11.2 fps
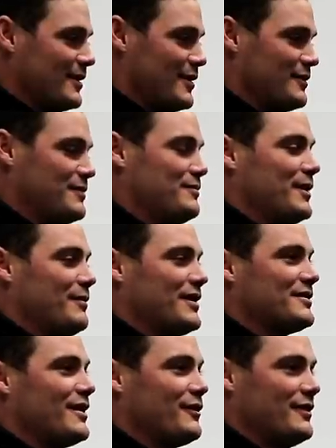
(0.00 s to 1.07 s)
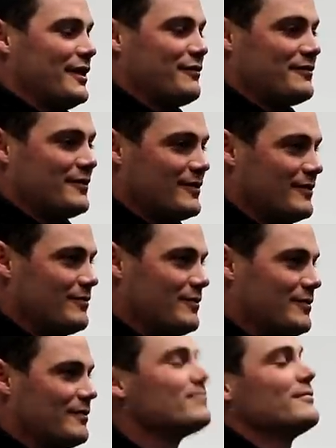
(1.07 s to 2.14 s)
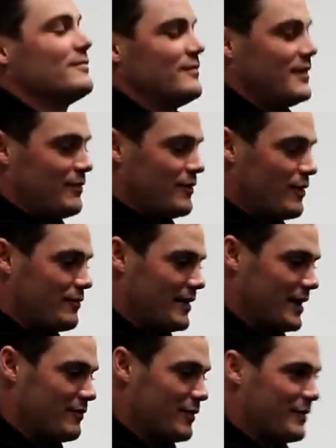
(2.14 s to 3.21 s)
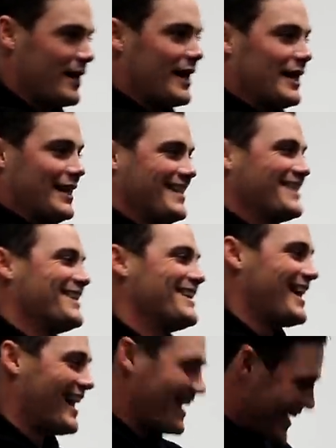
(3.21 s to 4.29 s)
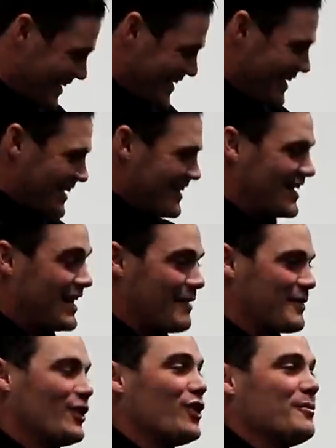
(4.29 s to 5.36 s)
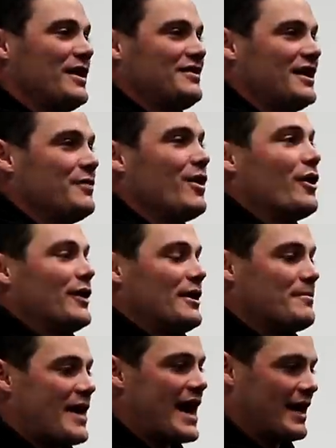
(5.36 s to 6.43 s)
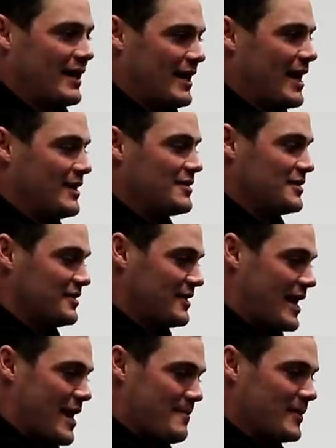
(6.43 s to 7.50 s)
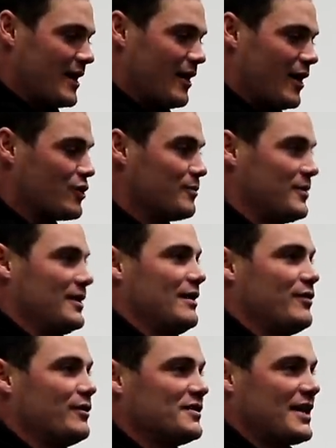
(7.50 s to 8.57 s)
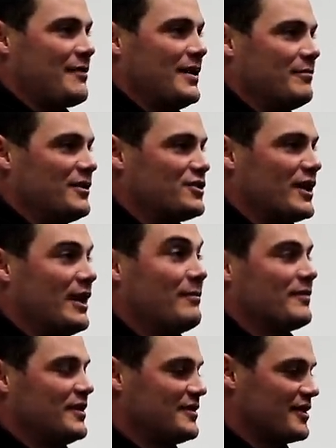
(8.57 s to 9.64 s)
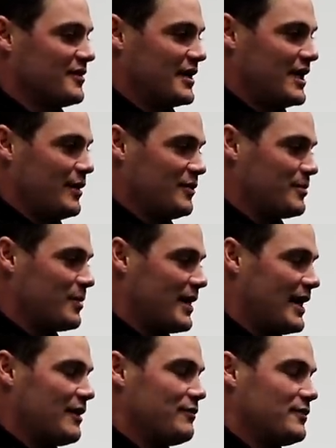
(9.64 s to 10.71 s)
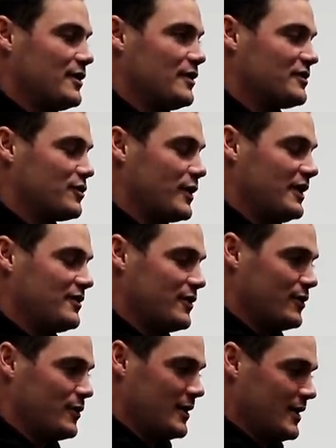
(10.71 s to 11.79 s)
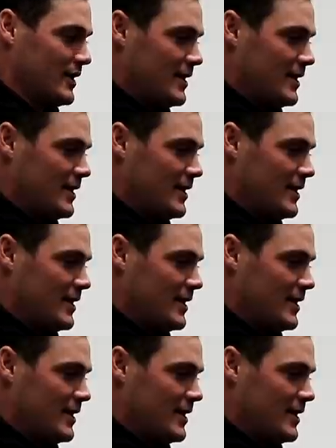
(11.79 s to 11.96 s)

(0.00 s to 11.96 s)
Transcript: so I pretty much told Nev, F off Nev, I'm partying, and uh, the club called me and said you might want to ring him back and, and just um, you know I couldn't believe what was happening. My dream since I was a kid was to play AFL. I was 22